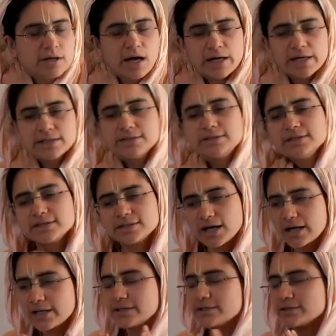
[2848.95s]
I
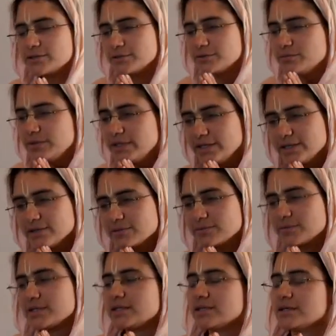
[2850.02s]
desire to be